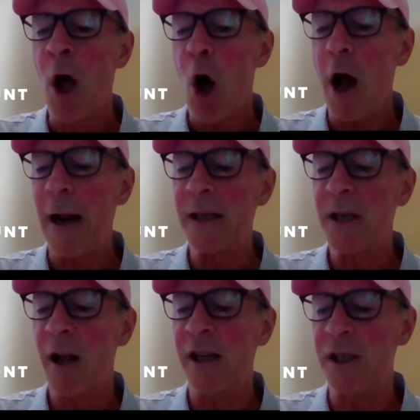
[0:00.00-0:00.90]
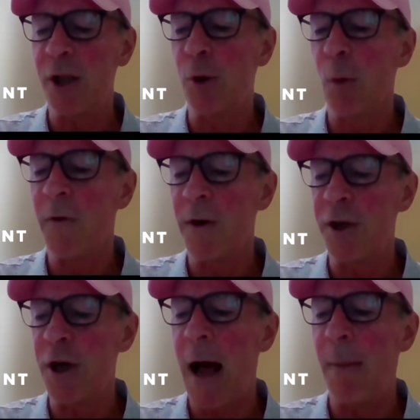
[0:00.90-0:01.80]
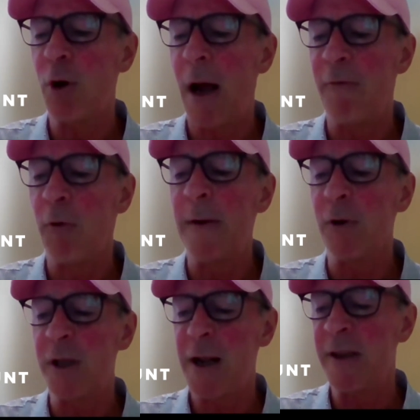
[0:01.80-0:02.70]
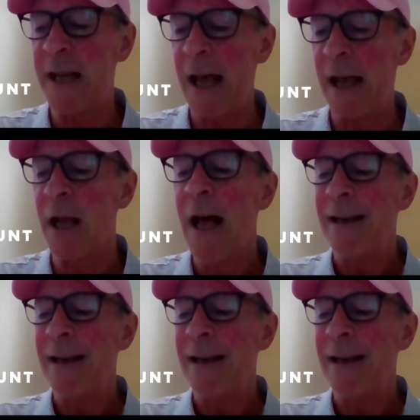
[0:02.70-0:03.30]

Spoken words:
Onyx Hunt is the tool for the job. Try it free for 7 days.